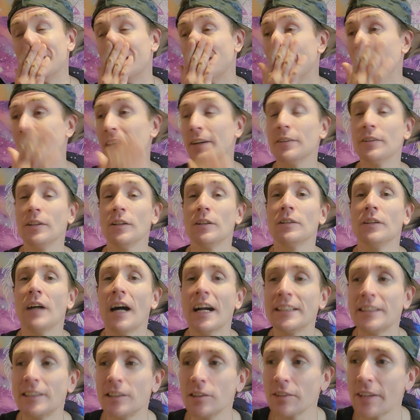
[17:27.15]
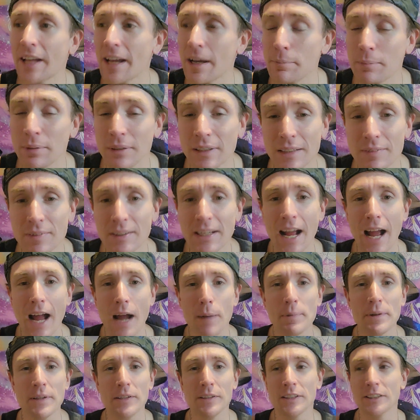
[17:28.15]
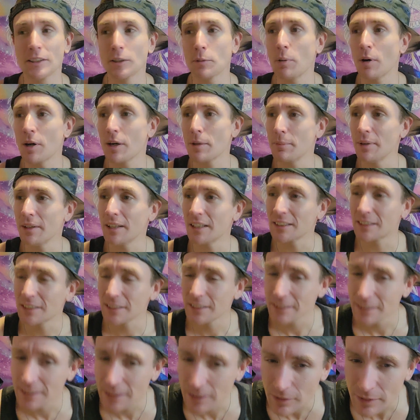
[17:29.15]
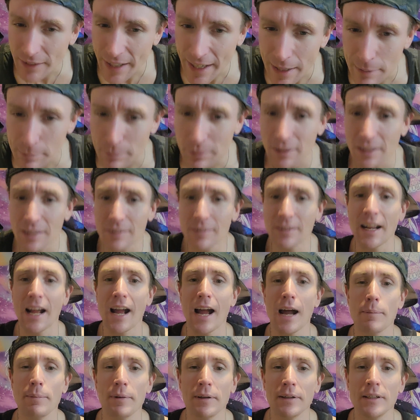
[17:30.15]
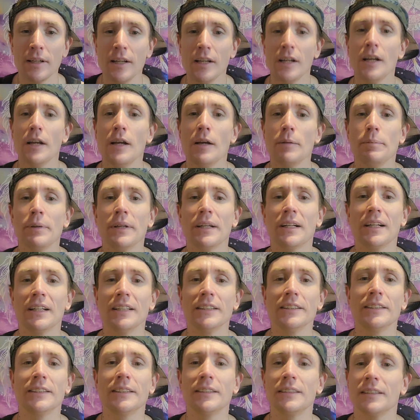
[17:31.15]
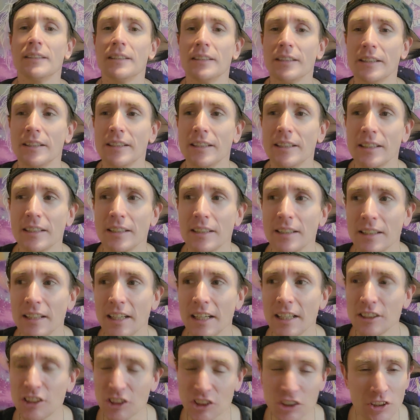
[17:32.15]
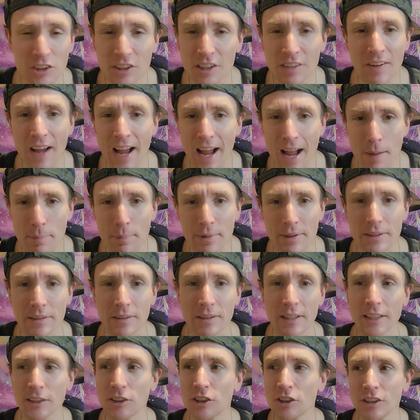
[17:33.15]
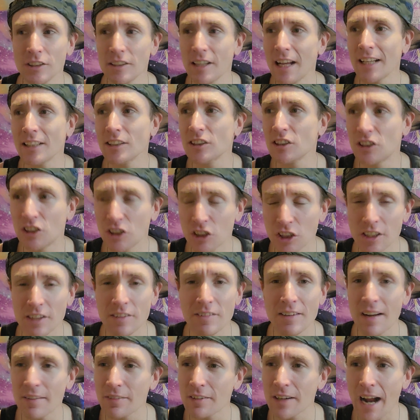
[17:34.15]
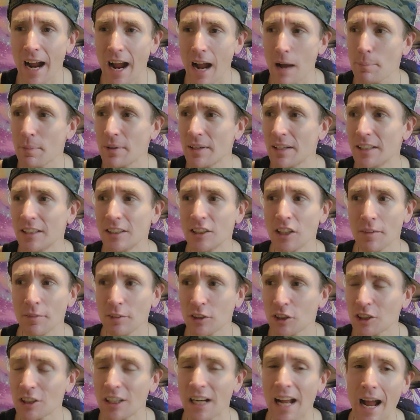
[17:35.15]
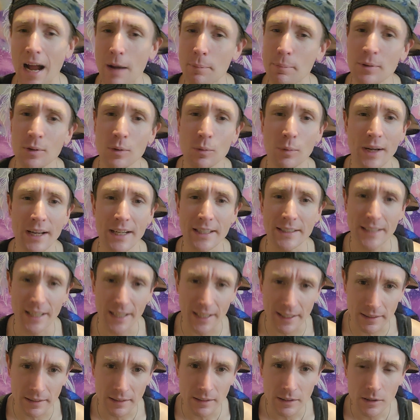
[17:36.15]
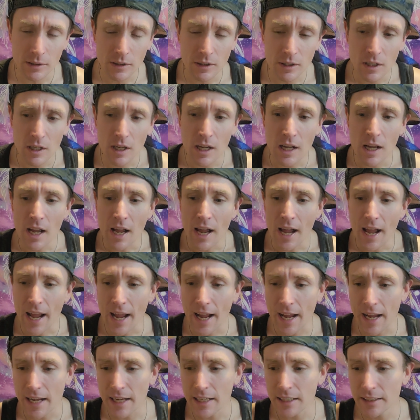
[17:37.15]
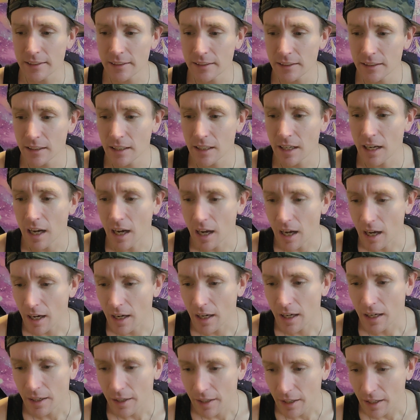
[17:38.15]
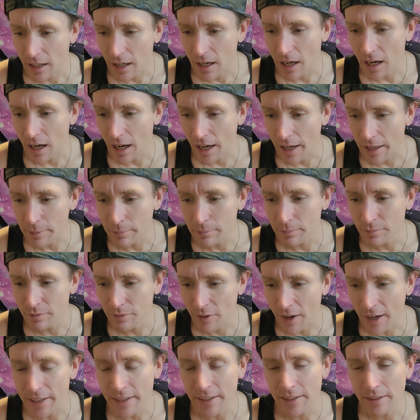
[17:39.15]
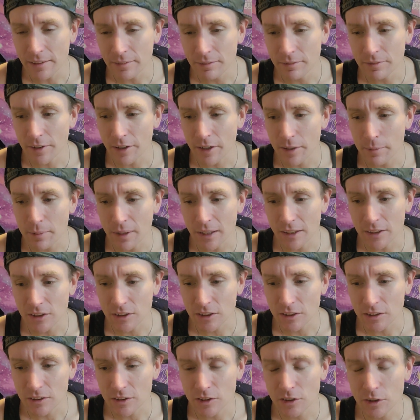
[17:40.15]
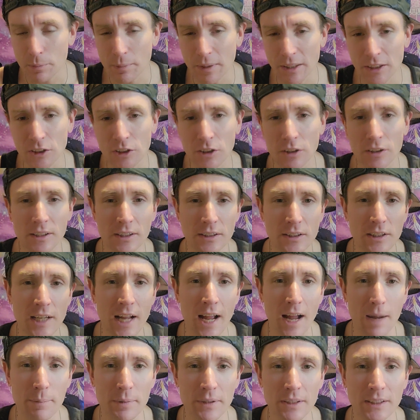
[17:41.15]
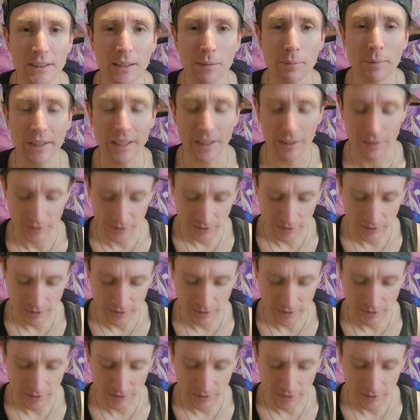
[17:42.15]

I don't know. I still can't believe it happened. There's a part of me that still can't believe it happened, because it shouldn't have happened. It should have never happened, and it never should have happened the way it did. And I am fighting very much to make sure it doesn't happen to somebody else.